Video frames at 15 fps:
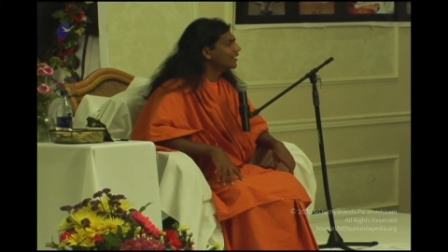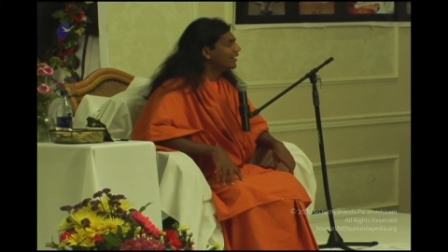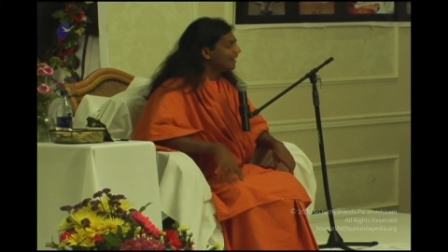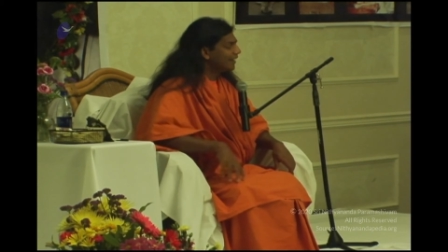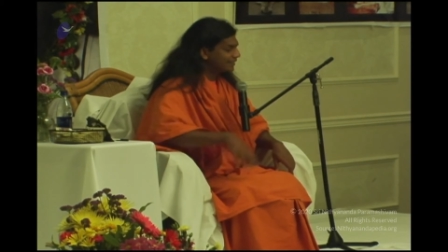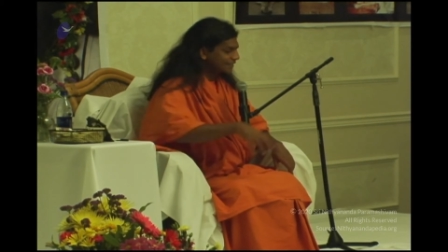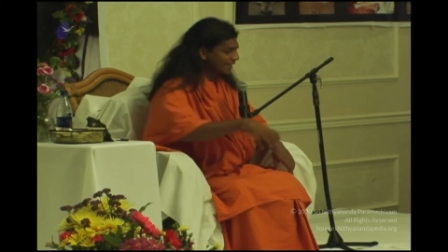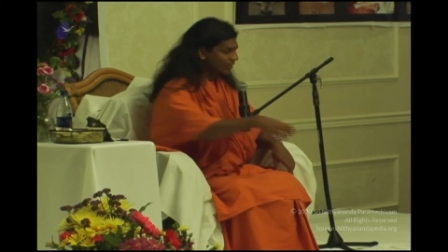
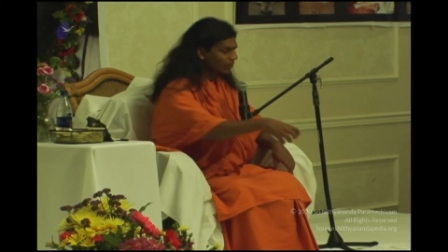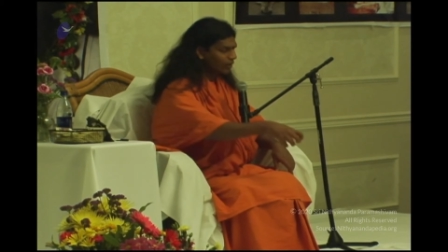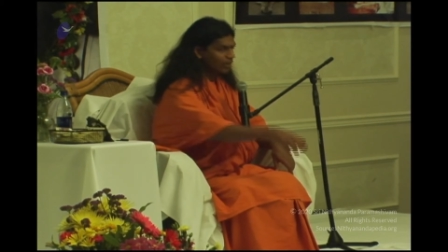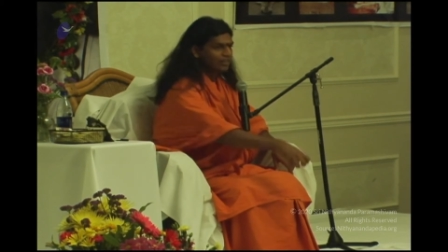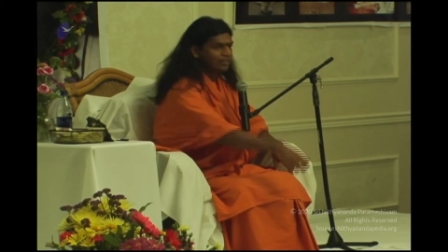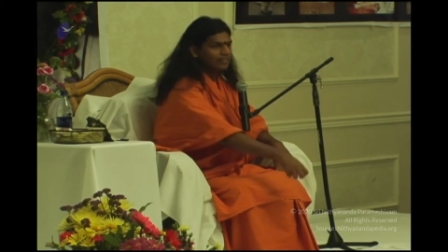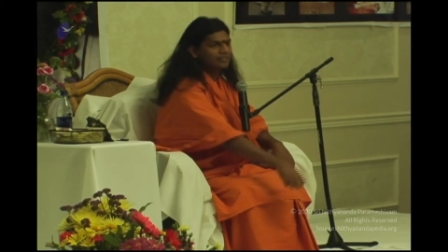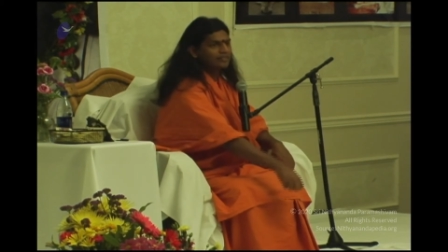It's like you
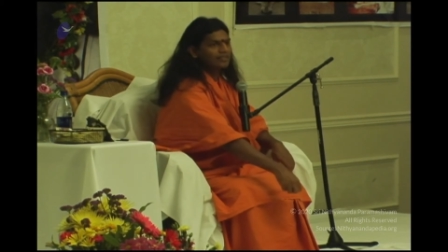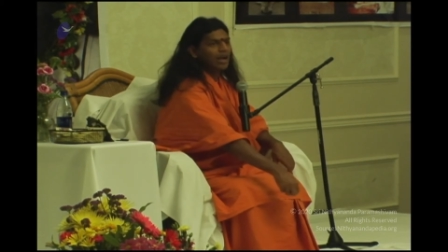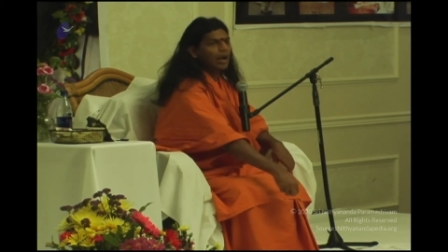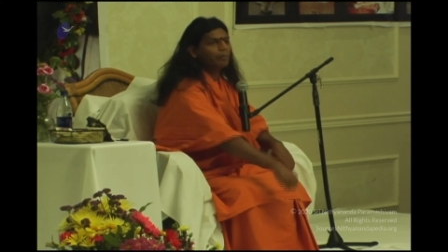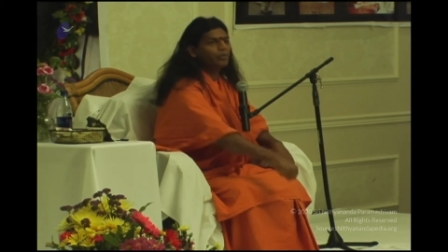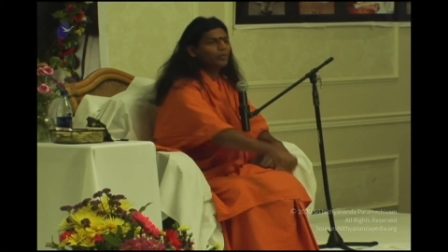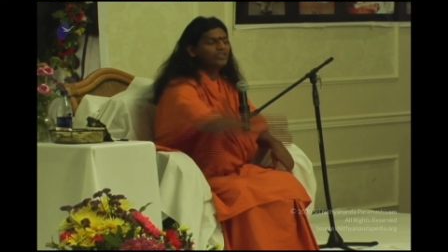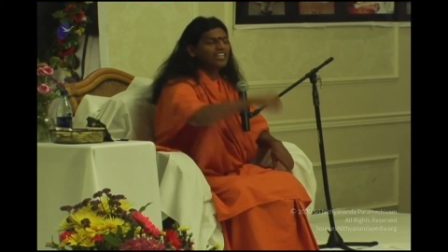are
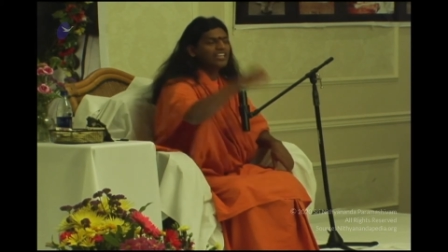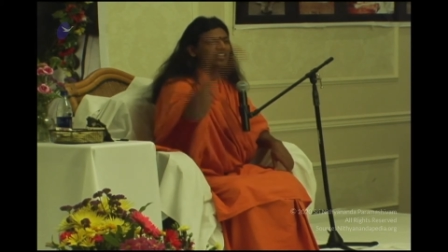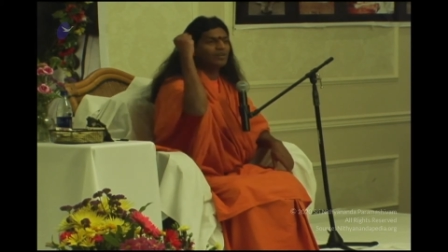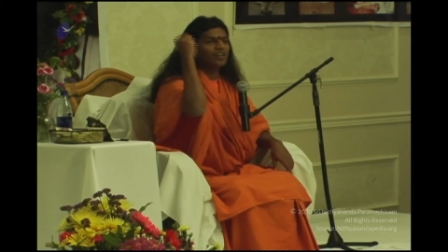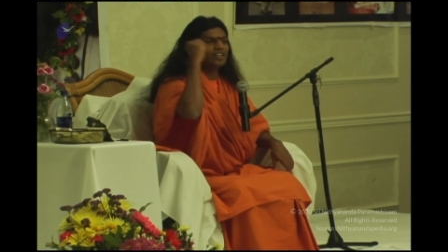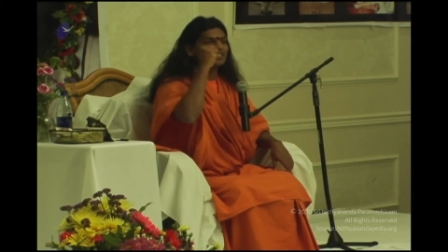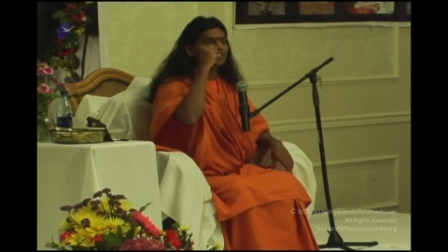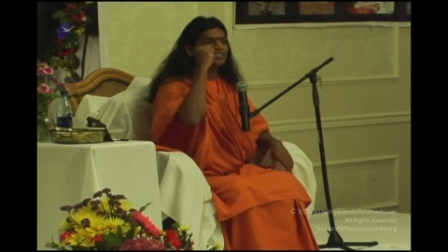uprooting
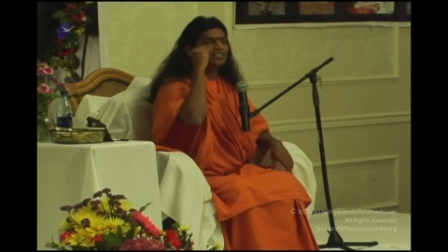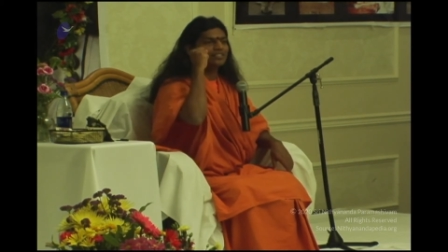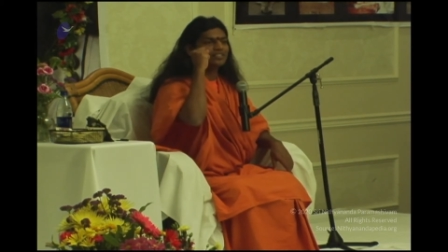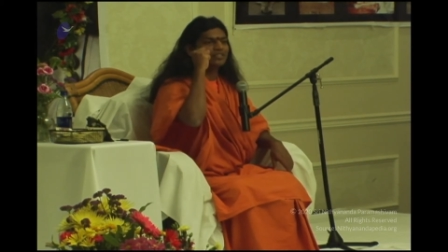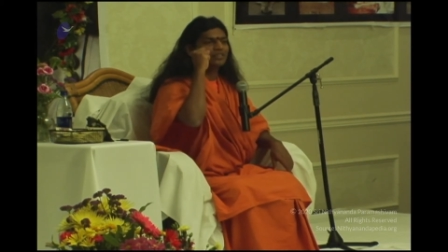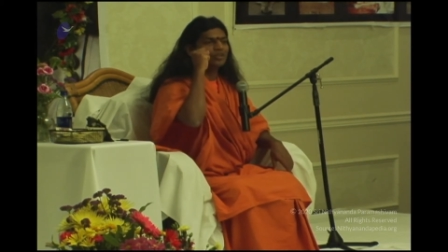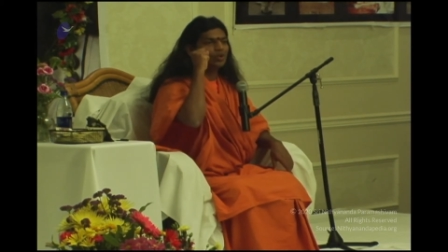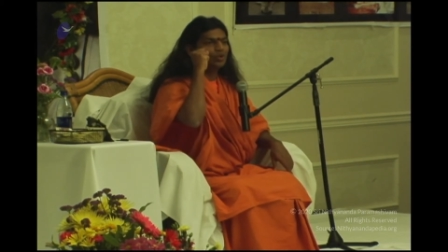your
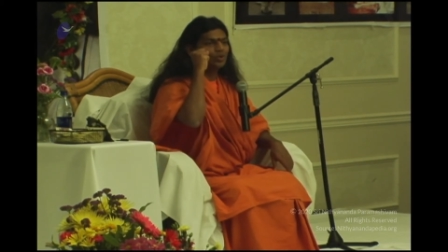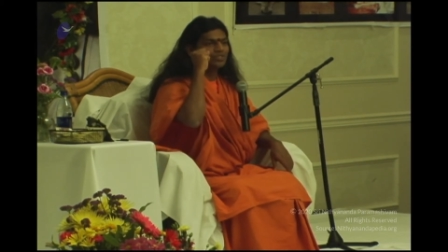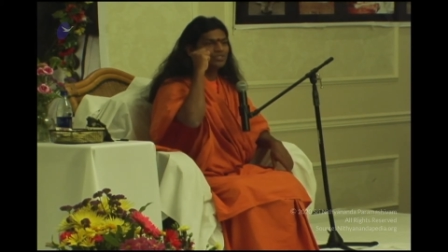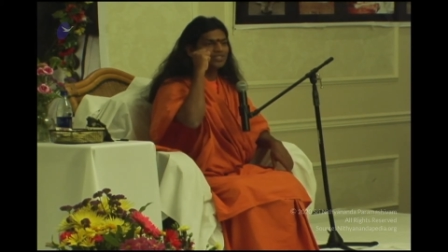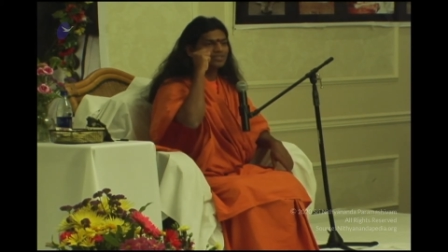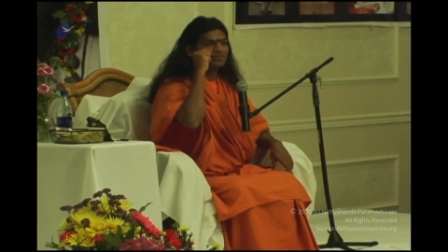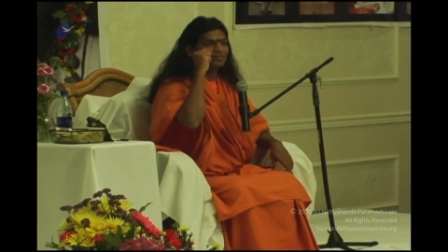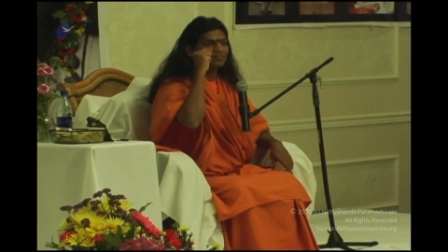root
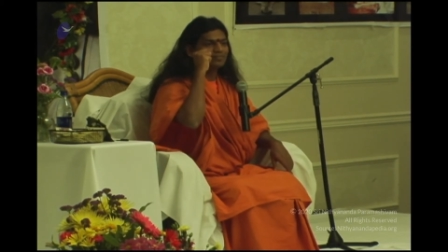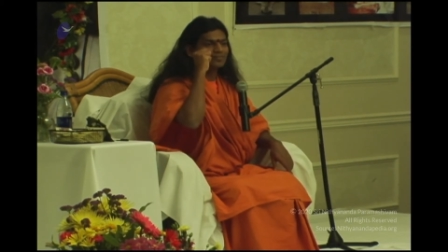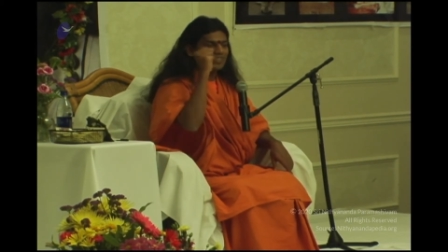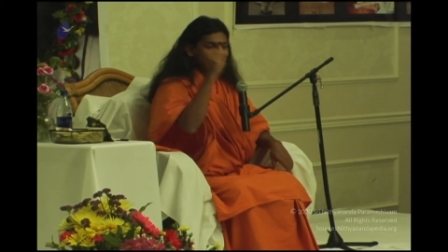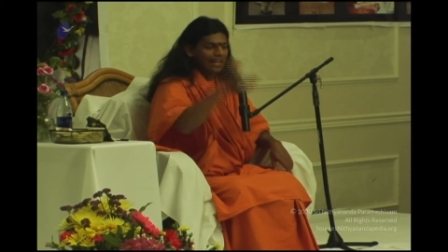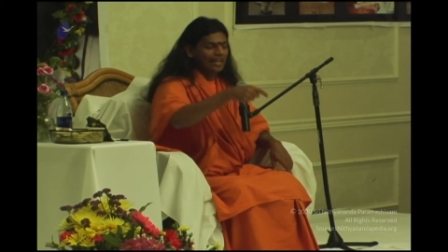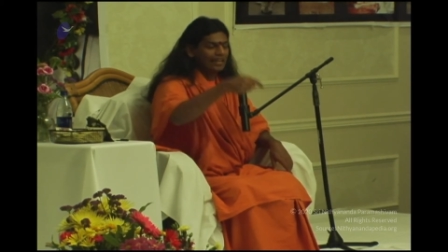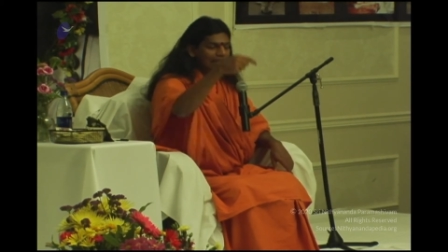
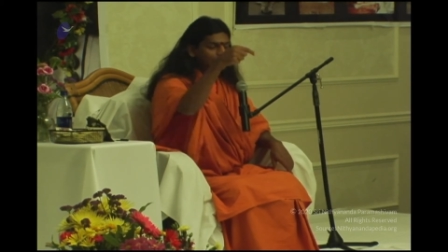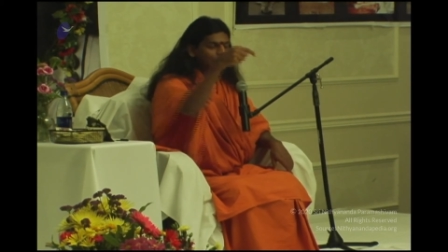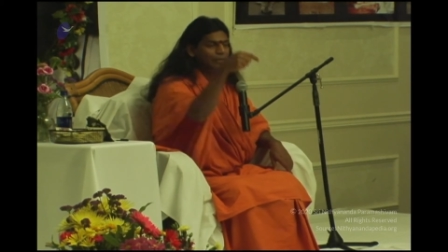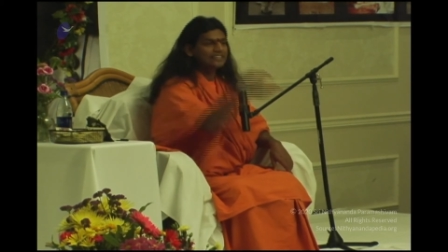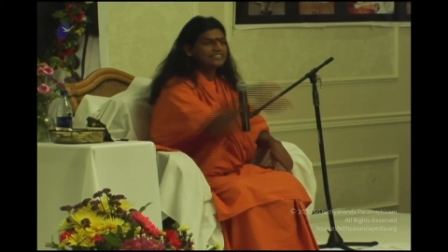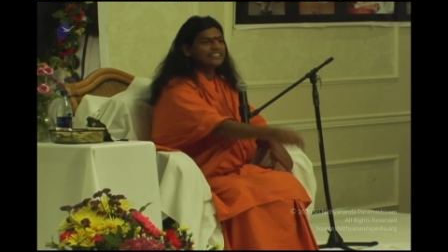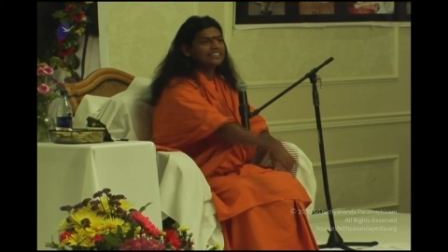and replacing